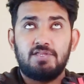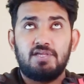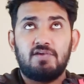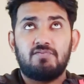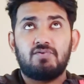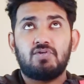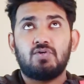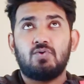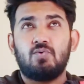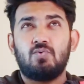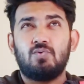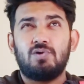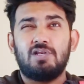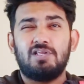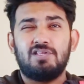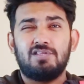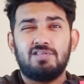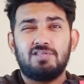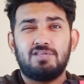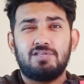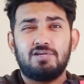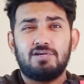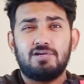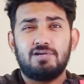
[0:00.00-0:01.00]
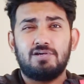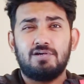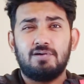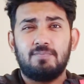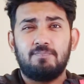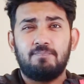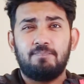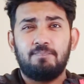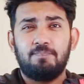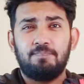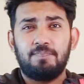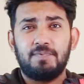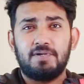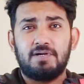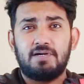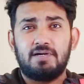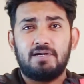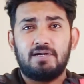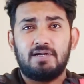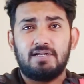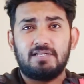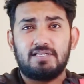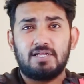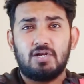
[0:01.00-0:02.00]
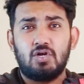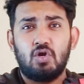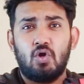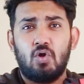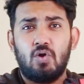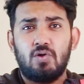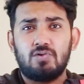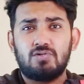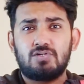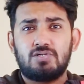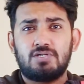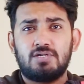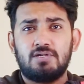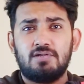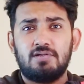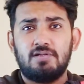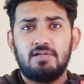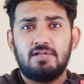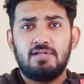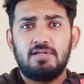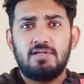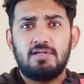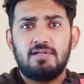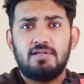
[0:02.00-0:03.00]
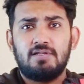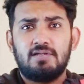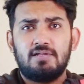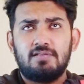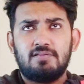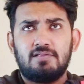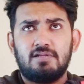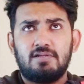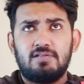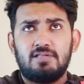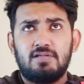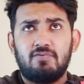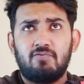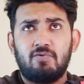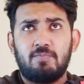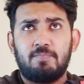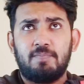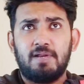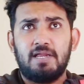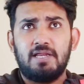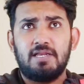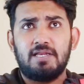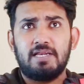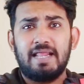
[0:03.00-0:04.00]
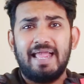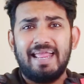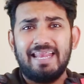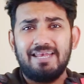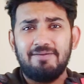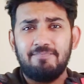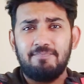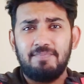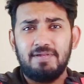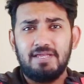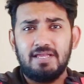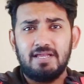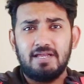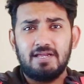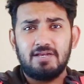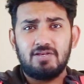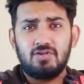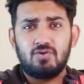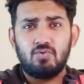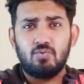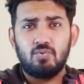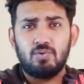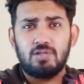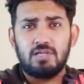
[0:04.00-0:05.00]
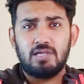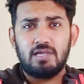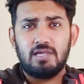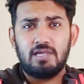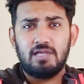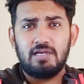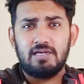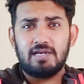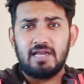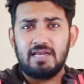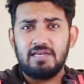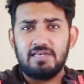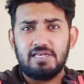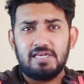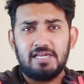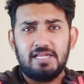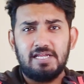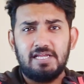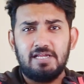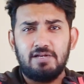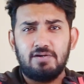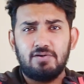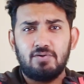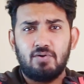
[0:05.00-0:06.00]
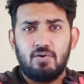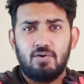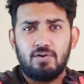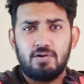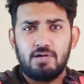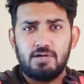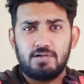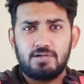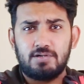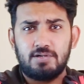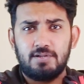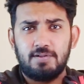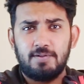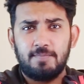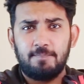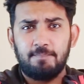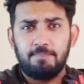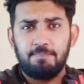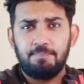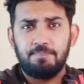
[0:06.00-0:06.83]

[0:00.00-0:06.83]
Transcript: They have shown in the uh, the launch that they were playing NBA 2K19 on it,